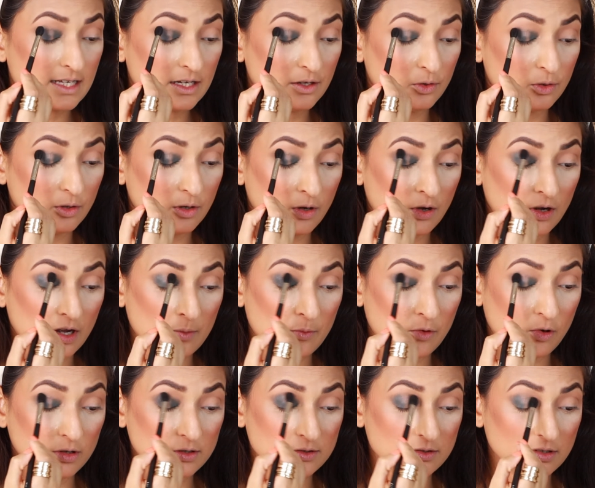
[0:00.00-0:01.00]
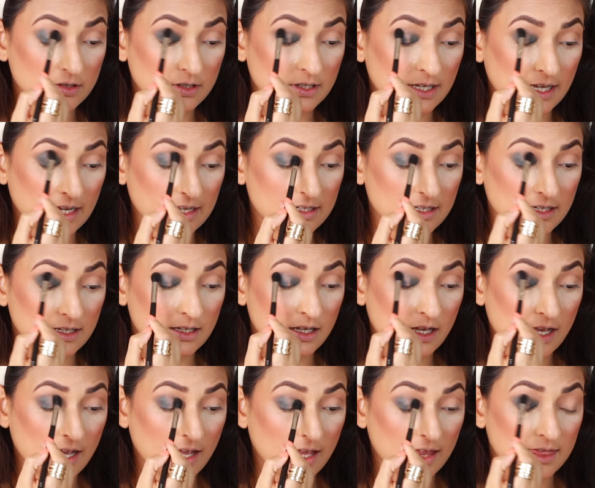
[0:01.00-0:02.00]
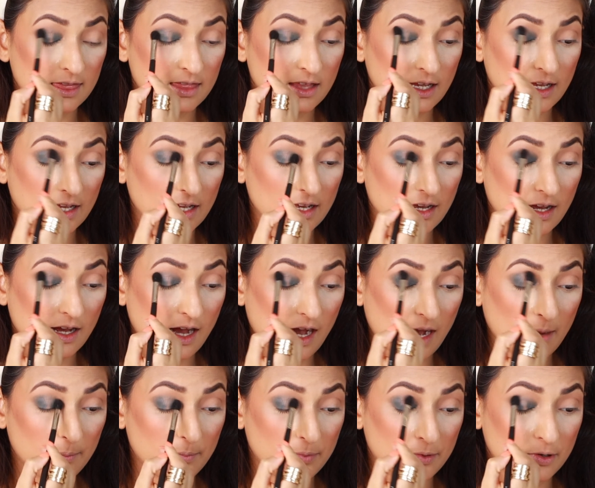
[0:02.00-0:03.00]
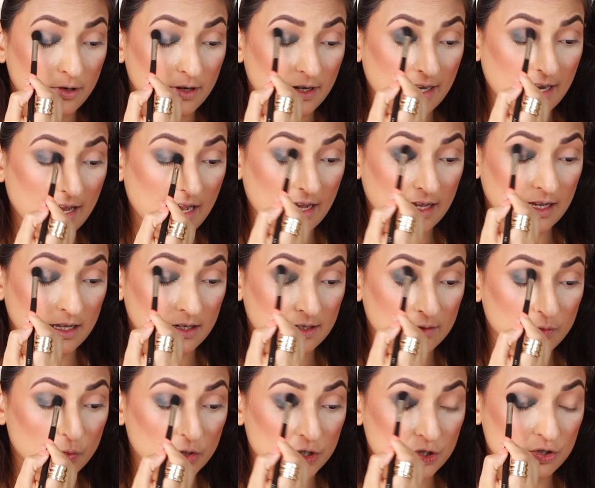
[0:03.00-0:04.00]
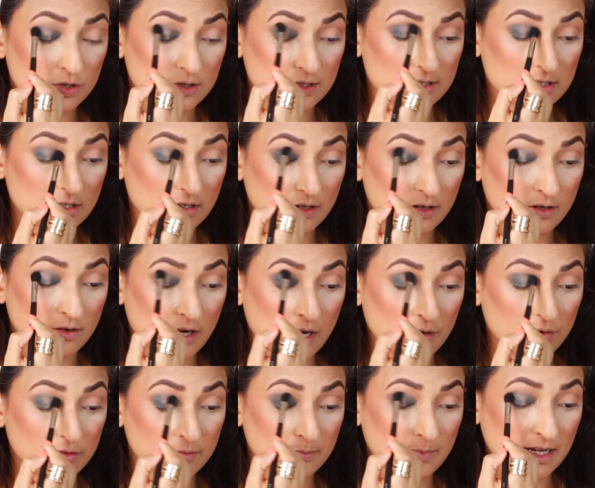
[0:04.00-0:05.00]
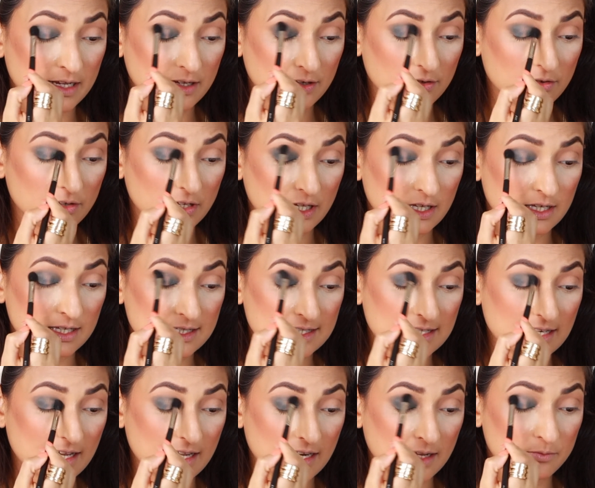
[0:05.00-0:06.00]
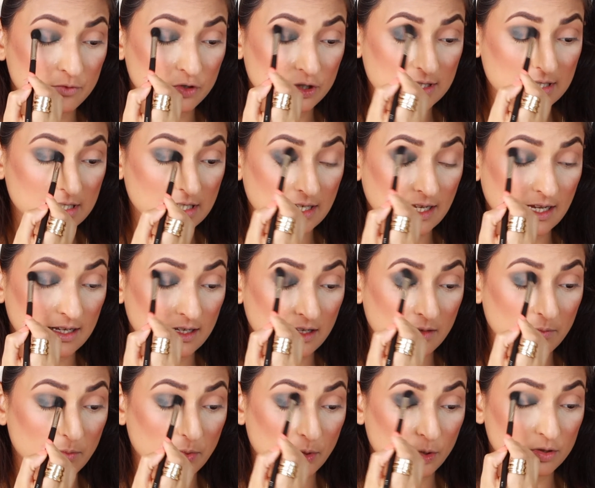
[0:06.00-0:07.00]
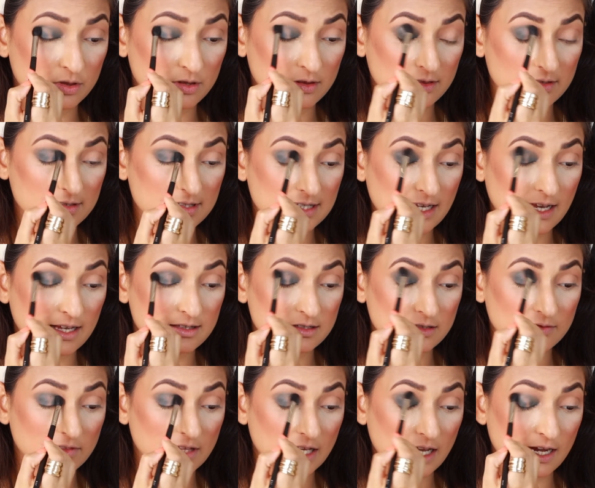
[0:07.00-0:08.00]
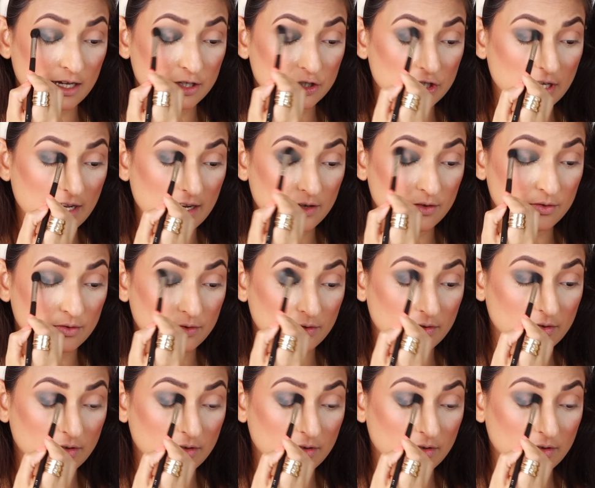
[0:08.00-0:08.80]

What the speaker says: I go along, I'm also connecting the upper line, which is around my crease, and I'm just connecting both the sides of the eyeshadow,